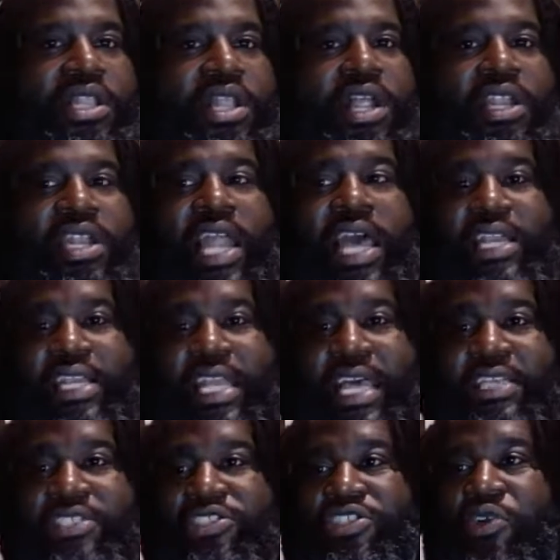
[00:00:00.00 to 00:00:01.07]
Let
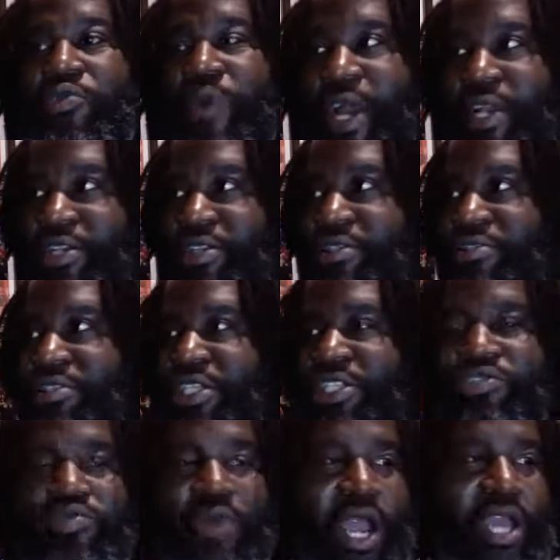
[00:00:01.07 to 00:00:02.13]
these directors, these
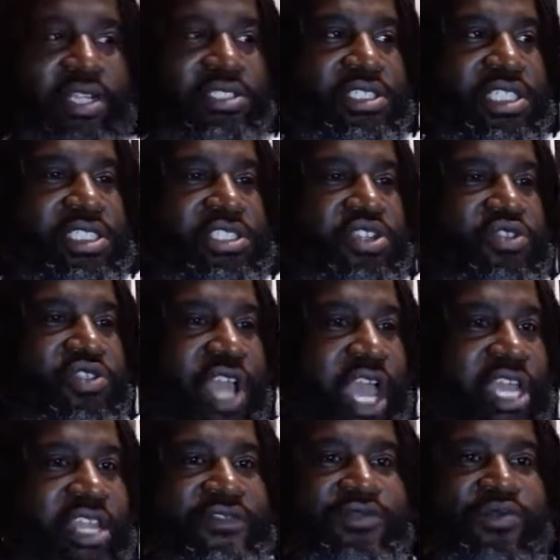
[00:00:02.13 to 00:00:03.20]
writers, these
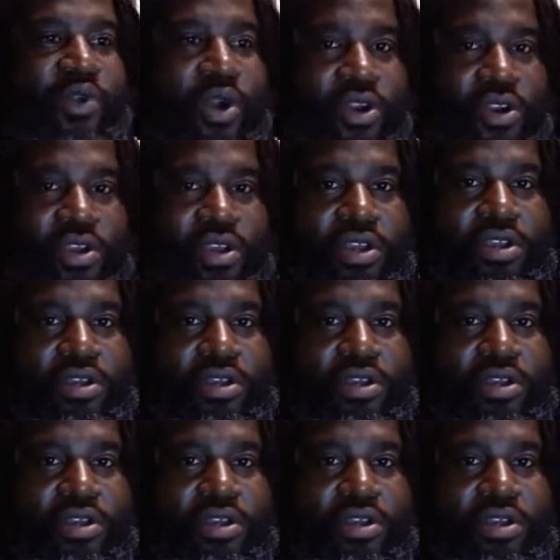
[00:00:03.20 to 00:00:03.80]
creators work